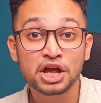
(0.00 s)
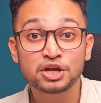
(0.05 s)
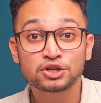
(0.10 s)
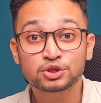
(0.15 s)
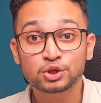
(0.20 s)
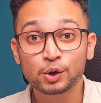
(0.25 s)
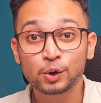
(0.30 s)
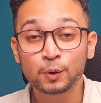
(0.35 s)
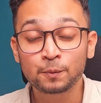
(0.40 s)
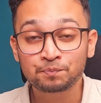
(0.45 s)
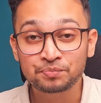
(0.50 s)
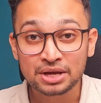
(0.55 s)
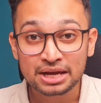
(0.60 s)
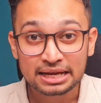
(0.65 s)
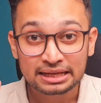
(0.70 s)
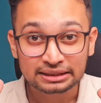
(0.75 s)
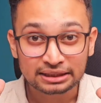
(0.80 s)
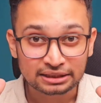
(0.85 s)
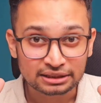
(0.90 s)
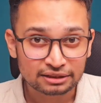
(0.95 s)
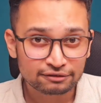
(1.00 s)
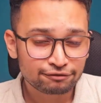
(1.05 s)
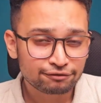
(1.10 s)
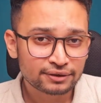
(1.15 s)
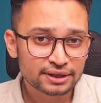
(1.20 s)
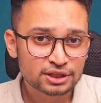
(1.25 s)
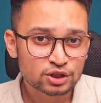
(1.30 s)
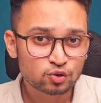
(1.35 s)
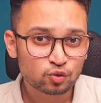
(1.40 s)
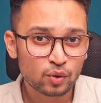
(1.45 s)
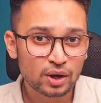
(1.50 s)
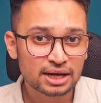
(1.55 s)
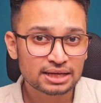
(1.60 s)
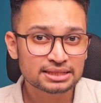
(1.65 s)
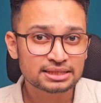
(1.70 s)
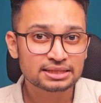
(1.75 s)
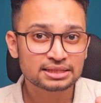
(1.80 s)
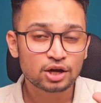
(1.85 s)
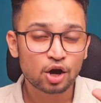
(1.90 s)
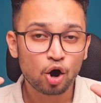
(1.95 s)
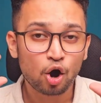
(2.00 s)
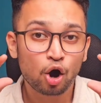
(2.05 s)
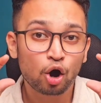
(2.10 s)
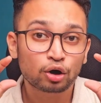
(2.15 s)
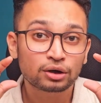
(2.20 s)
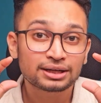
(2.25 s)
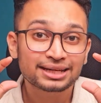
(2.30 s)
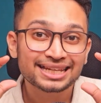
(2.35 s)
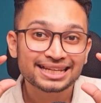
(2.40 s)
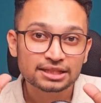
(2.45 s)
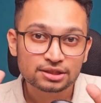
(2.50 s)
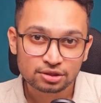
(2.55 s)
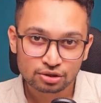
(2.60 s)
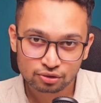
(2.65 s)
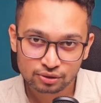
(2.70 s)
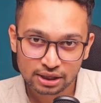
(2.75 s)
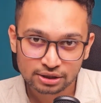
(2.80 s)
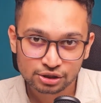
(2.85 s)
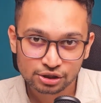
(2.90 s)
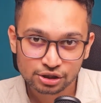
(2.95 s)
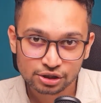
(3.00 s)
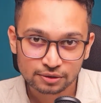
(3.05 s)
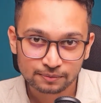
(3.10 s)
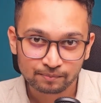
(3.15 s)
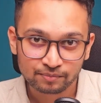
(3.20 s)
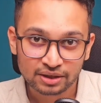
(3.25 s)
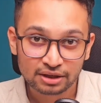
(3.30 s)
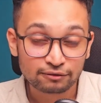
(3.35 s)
So the difference was on instruction,